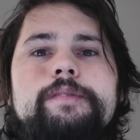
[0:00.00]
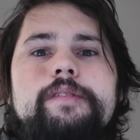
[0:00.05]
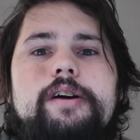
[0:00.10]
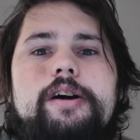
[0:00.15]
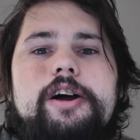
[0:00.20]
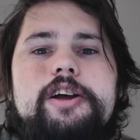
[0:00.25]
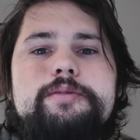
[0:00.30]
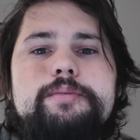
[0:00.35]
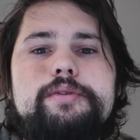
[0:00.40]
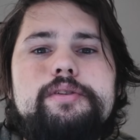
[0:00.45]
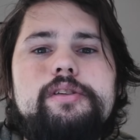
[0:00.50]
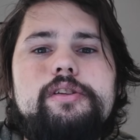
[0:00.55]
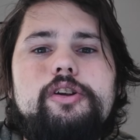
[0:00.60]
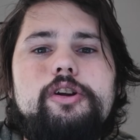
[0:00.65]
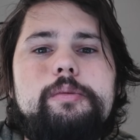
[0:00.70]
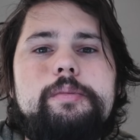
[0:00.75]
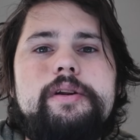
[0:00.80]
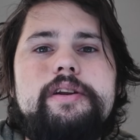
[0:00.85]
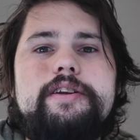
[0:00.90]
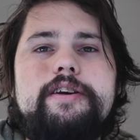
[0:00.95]
Osmo's a
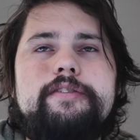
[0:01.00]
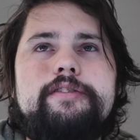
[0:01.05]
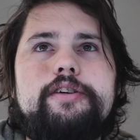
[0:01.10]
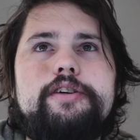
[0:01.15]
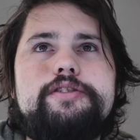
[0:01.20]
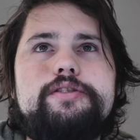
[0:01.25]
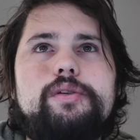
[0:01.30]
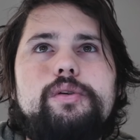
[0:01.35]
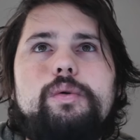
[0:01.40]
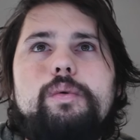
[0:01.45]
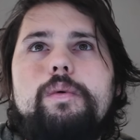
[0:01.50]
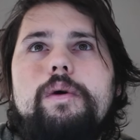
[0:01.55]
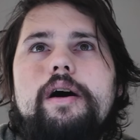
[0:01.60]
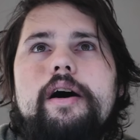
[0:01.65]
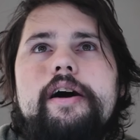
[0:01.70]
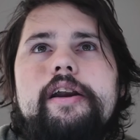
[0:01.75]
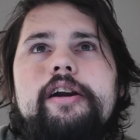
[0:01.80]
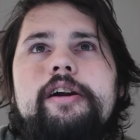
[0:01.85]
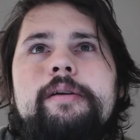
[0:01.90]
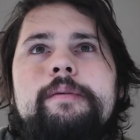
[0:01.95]
little bit different, it's a little
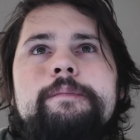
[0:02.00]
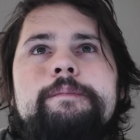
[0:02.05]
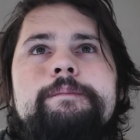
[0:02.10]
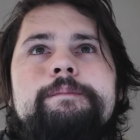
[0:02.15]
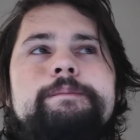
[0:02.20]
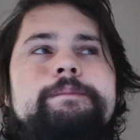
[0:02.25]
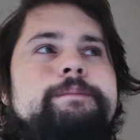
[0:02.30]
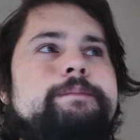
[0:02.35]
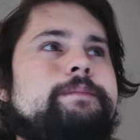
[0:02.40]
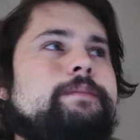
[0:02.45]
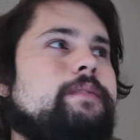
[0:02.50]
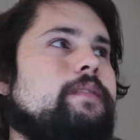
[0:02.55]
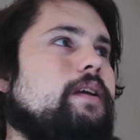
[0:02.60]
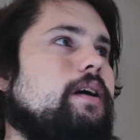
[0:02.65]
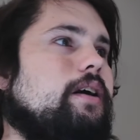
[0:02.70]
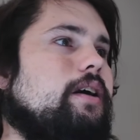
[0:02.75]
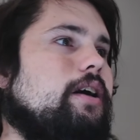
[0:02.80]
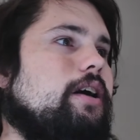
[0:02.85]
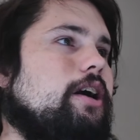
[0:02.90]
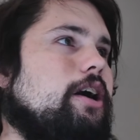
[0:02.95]
wider.
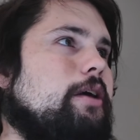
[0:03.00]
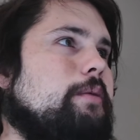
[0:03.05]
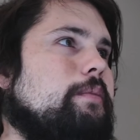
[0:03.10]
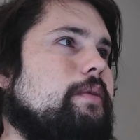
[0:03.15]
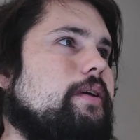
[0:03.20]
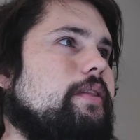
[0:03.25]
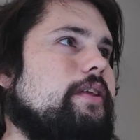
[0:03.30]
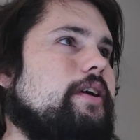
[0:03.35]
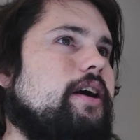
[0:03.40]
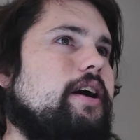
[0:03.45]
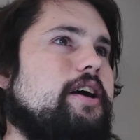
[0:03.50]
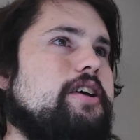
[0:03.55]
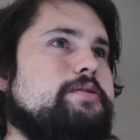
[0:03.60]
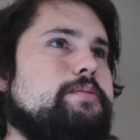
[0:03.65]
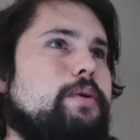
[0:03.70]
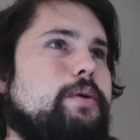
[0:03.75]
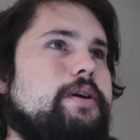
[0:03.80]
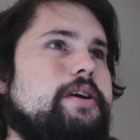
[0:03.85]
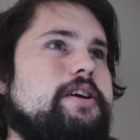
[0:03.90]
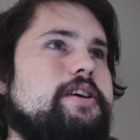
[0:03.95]
The
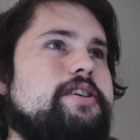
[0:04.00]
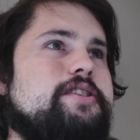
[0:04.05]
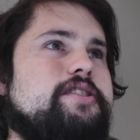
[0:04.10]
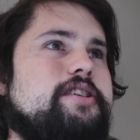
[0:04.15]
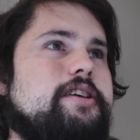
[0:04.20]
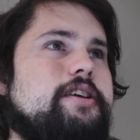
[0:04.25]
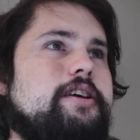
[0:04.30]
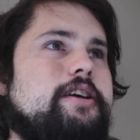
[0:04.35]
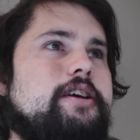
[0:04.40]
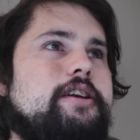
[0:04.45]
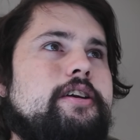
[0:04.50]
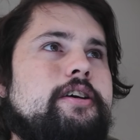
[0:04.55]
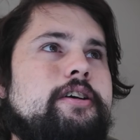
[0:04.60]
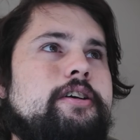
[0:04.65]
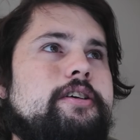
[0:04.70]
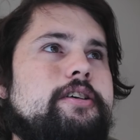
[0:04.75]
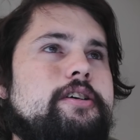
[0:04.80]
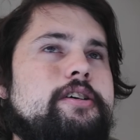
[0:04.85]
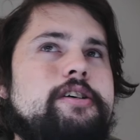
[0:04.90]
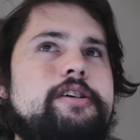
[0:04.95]
Osmo is in
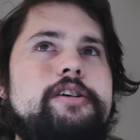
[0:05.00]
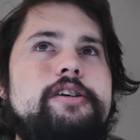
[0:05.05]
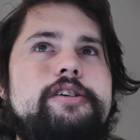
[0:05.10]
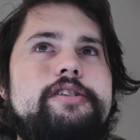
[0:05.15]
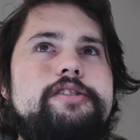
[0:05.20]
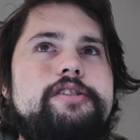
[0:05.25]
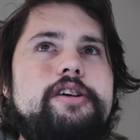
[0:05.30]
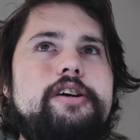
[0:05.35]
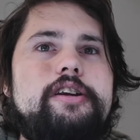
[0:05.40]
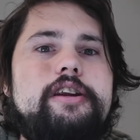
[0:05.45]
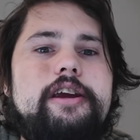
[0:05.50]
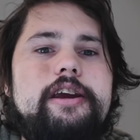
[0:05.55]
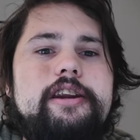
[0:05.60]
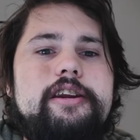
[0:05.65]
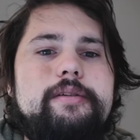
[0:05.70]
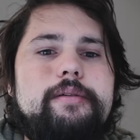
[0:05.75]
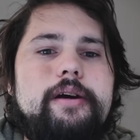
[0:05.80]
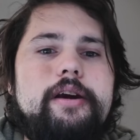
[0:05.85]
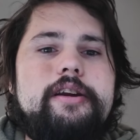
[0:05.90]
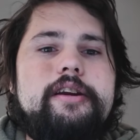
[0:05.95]

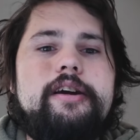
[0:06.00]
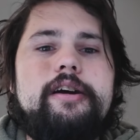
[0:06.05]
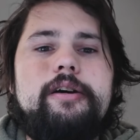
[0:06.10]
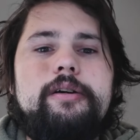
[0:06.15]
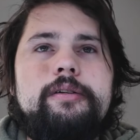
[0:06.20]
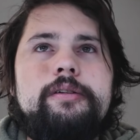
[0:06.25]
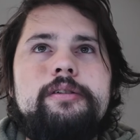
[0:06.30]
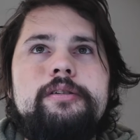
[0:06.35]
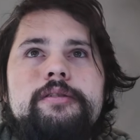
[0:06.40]
1080 right now.